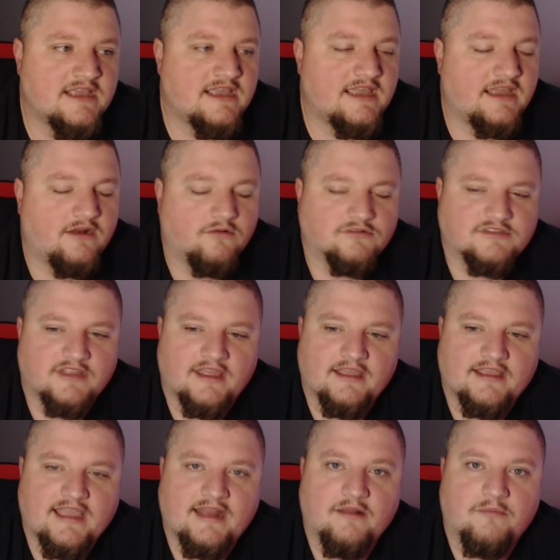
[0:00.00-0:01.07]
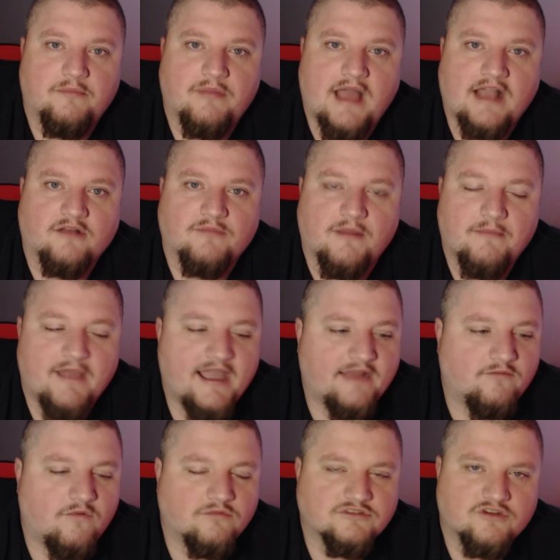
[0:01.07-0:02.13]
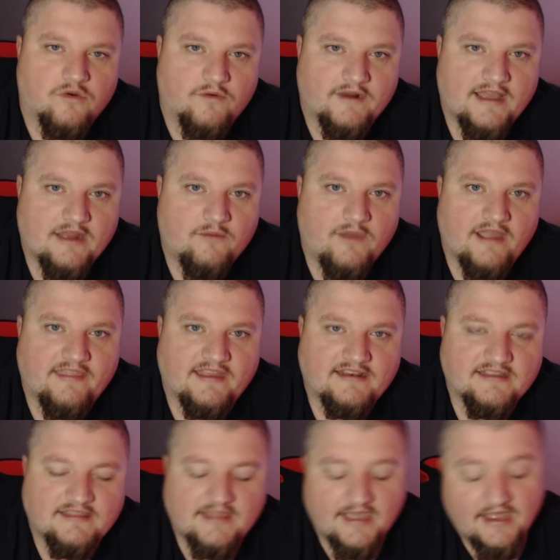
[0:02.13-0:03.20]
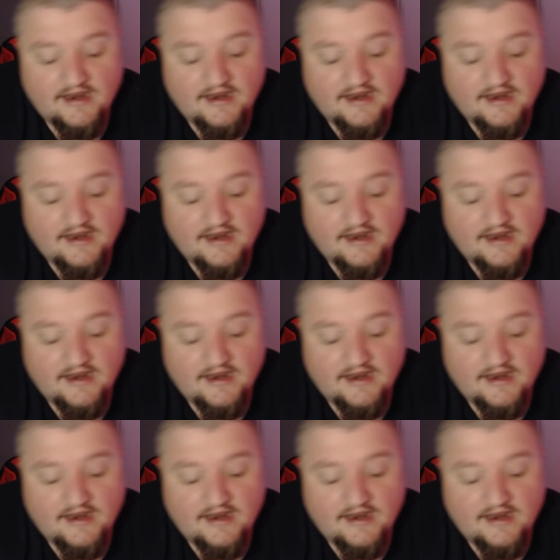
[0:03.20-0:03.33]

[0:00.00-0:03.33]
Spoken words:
and it kind of boggled my mind what was going on, why they did that.